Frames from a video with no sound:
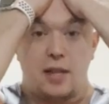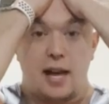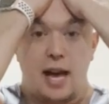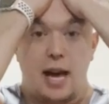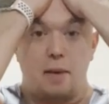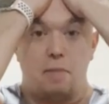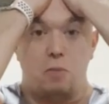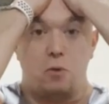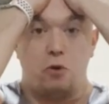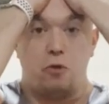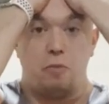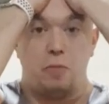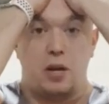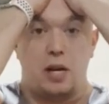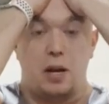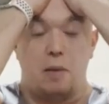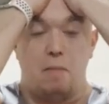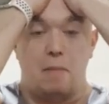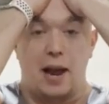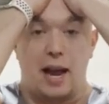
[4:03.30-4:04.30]
that
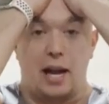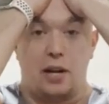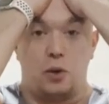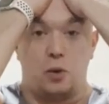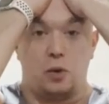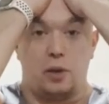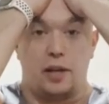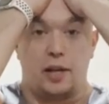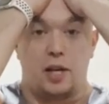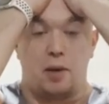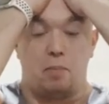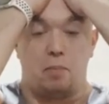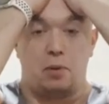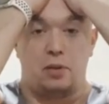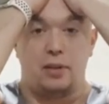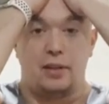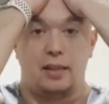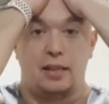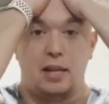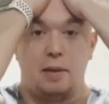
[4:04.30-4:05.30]
movement manually,
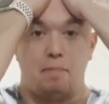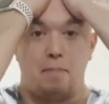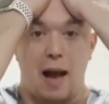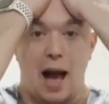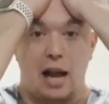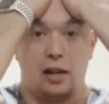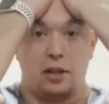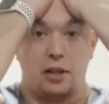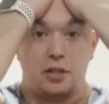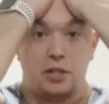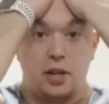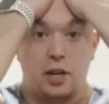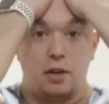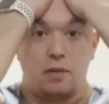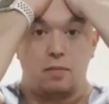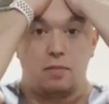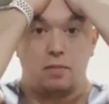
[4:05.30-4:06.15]
completely balance it.